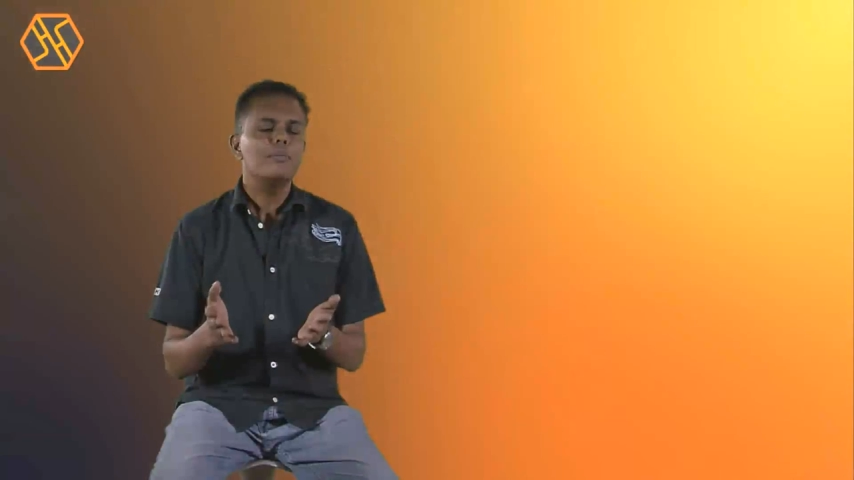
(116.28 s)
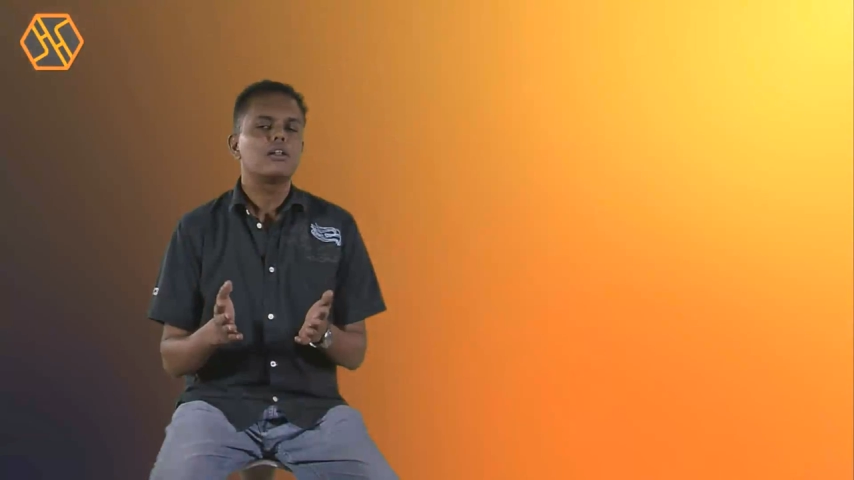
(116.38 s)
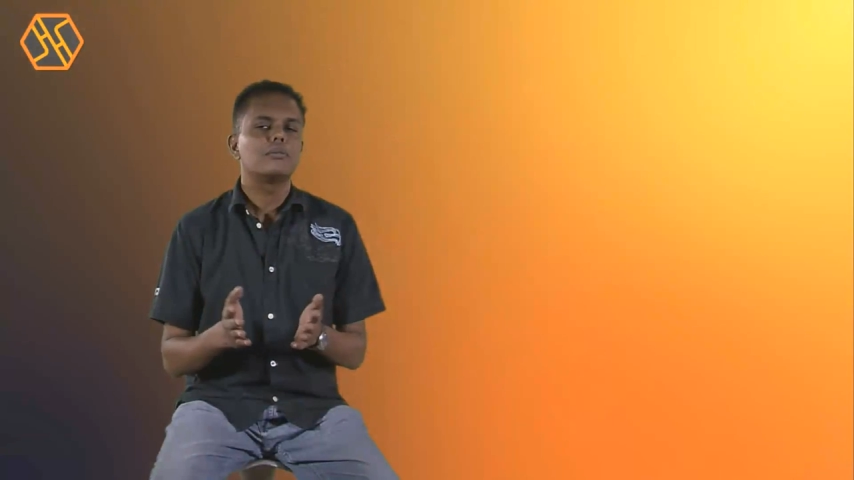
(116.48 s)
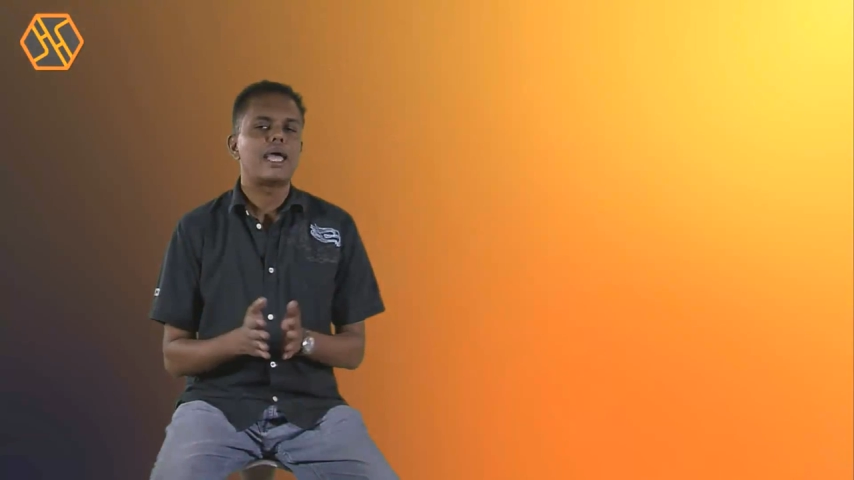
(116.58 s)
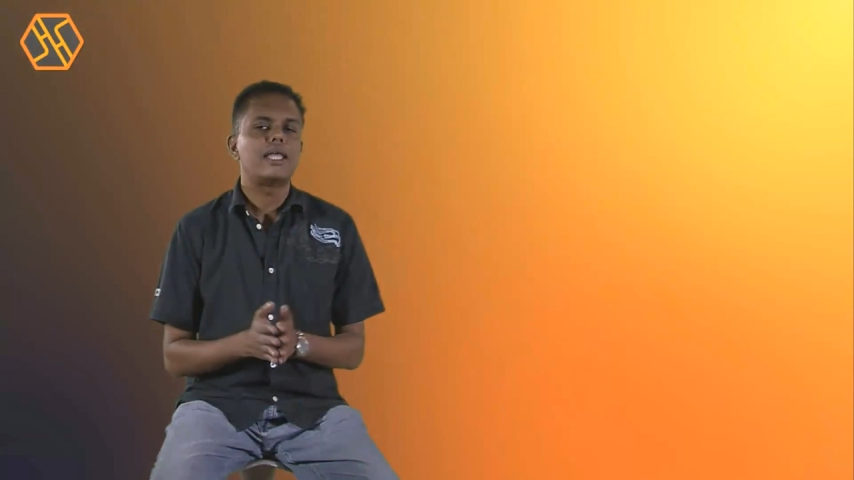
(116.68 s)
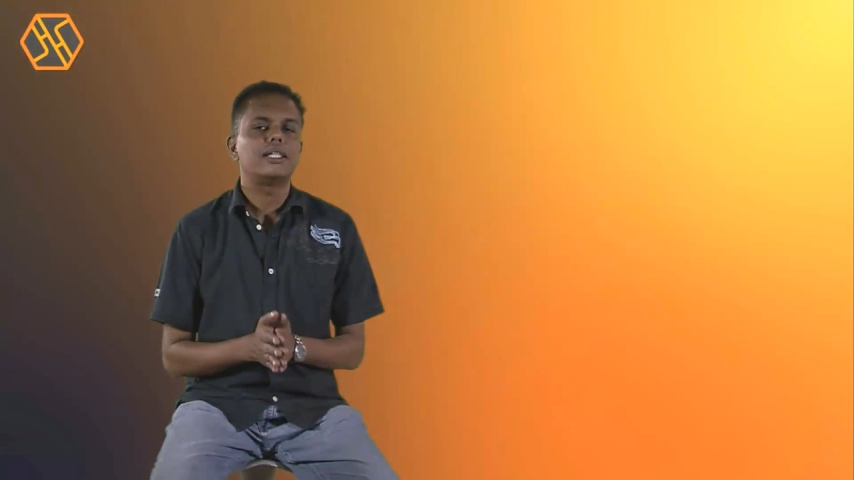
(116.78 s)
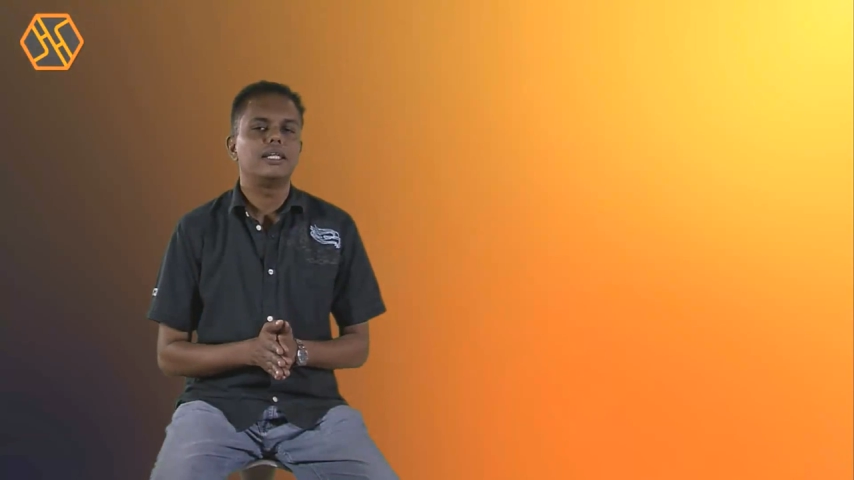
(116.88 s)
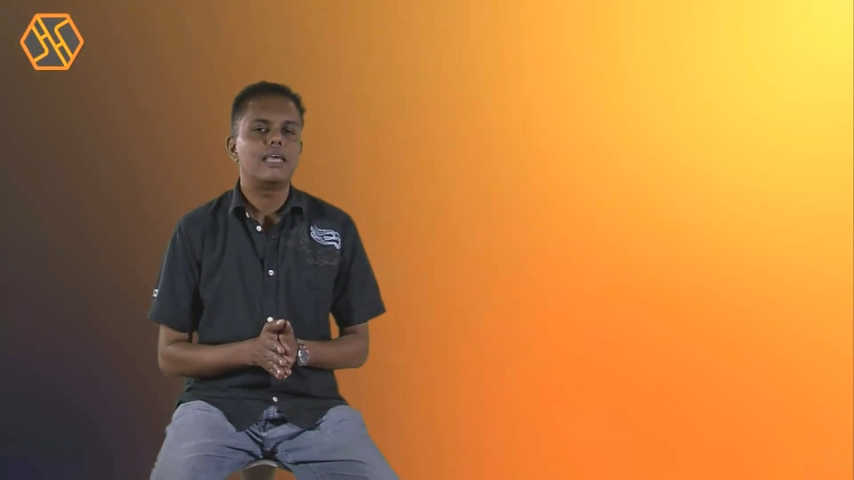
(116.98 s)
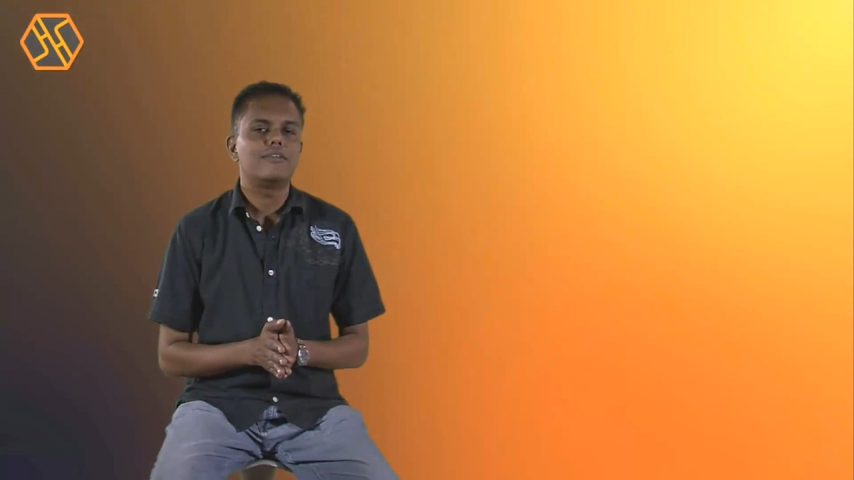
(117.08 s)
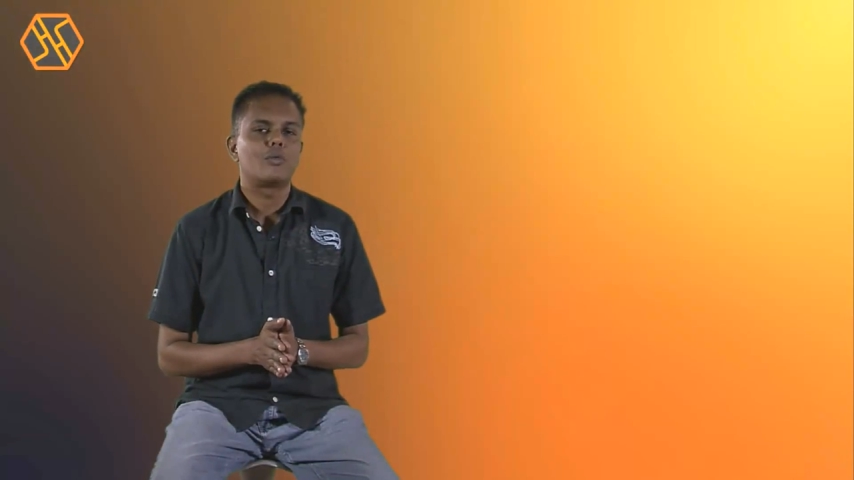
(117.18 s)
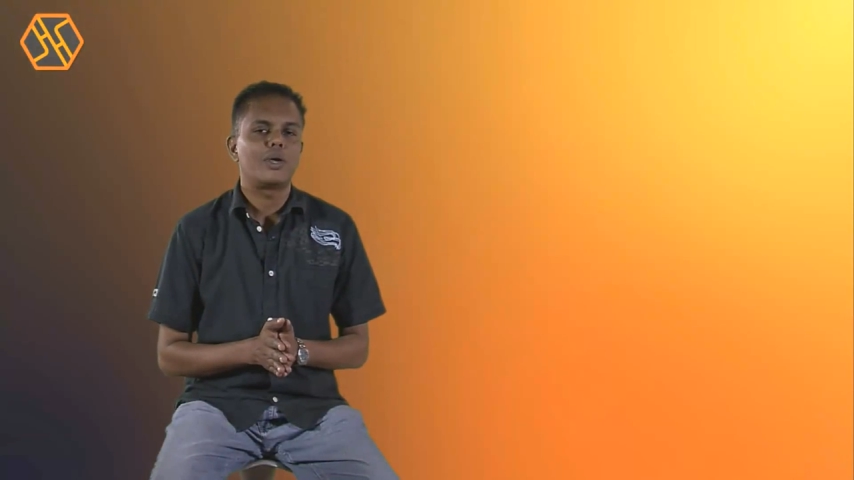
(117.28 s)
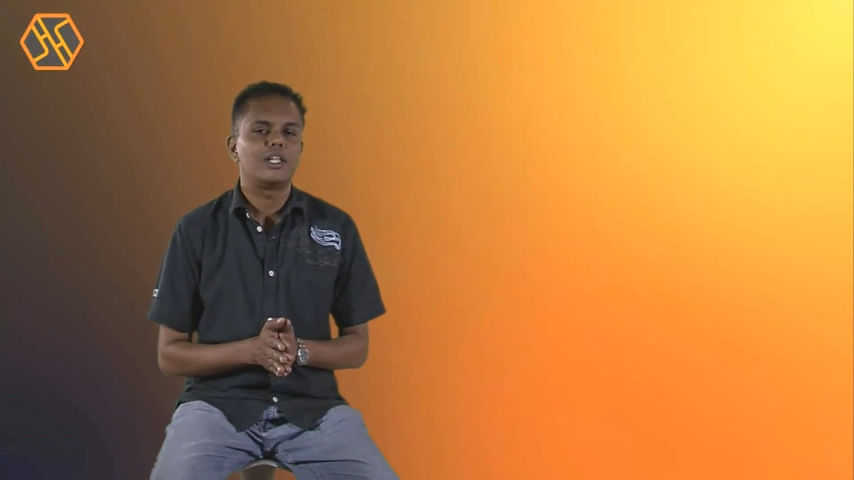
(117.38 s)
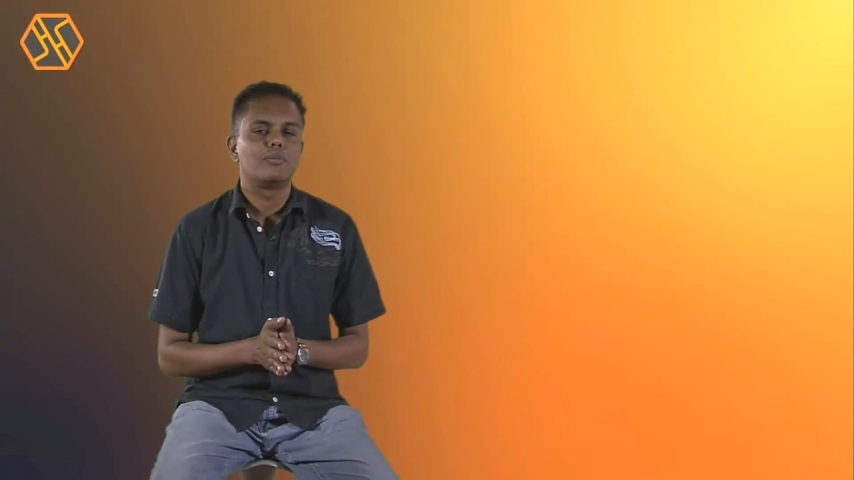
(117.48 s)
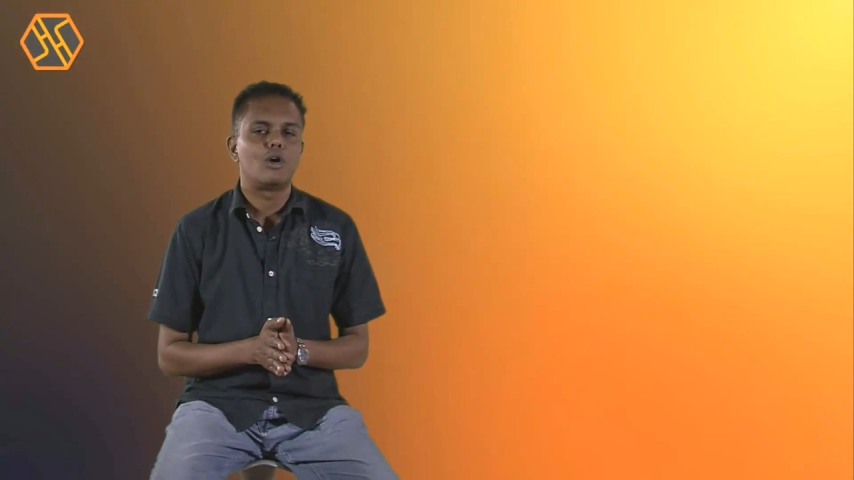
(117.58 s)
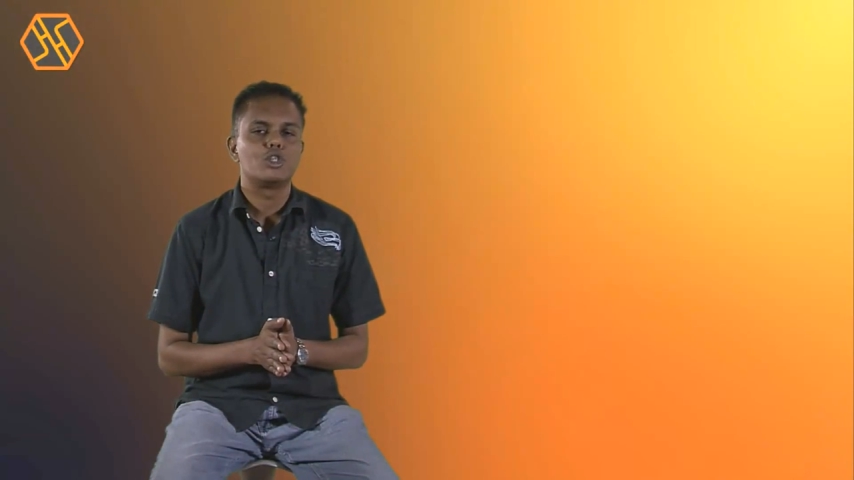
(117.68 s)
about a man that gave away the
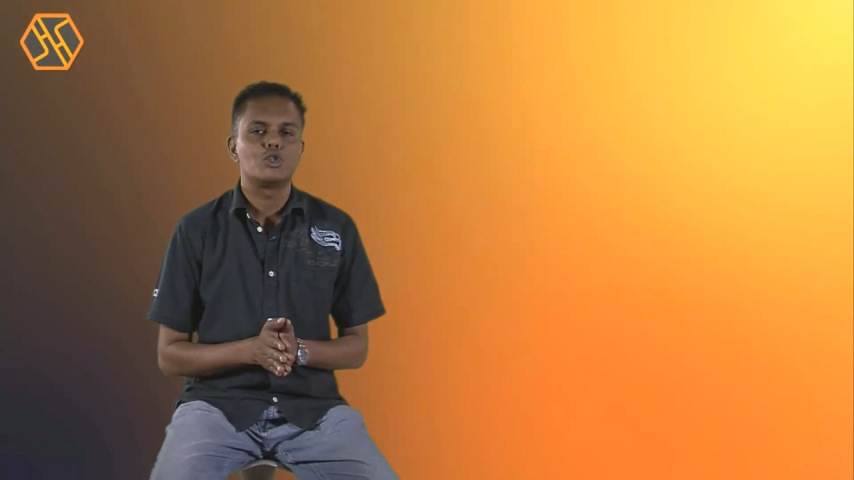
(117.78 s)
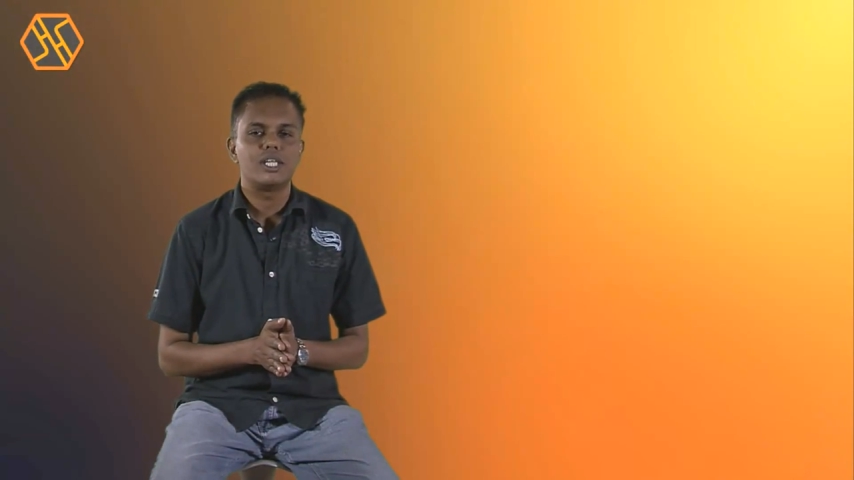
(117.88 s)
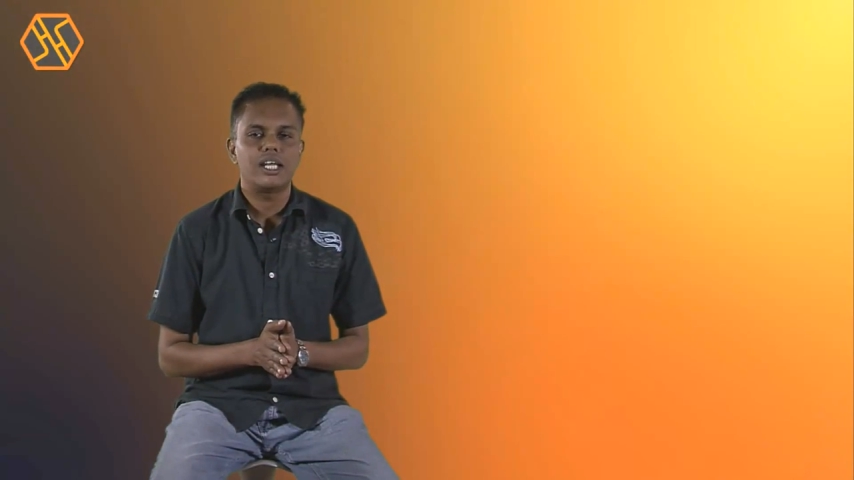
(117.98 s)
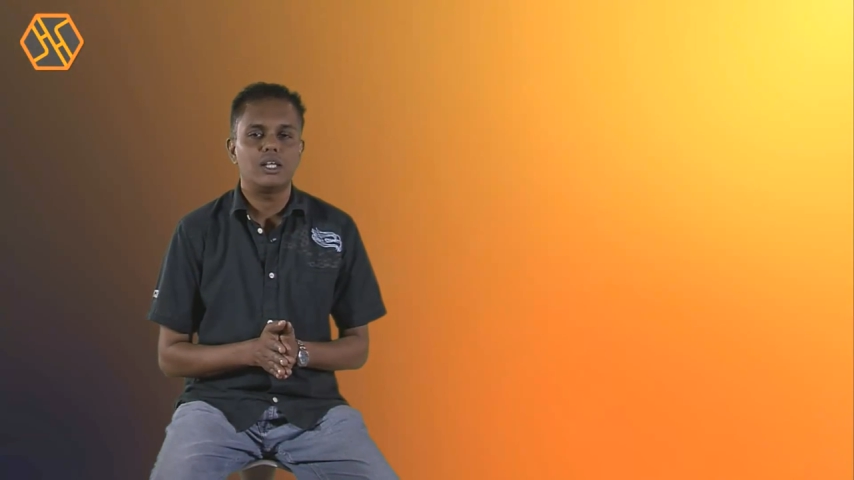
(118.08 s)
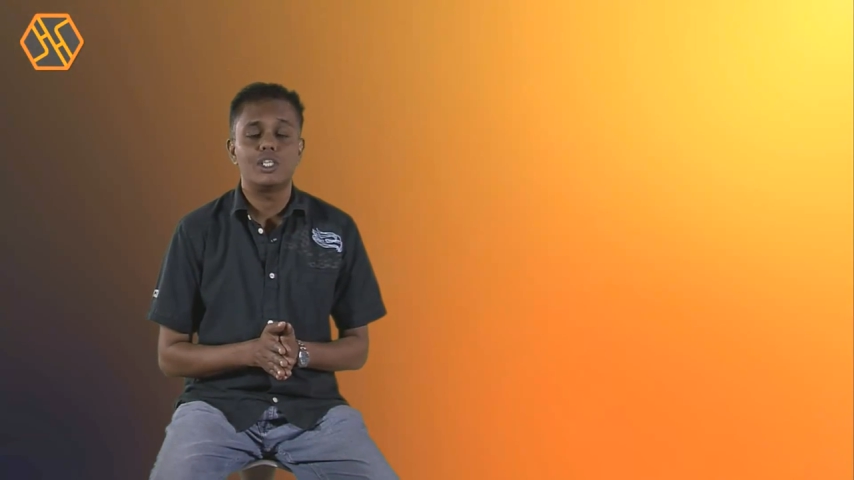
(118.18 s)
ball to Nani,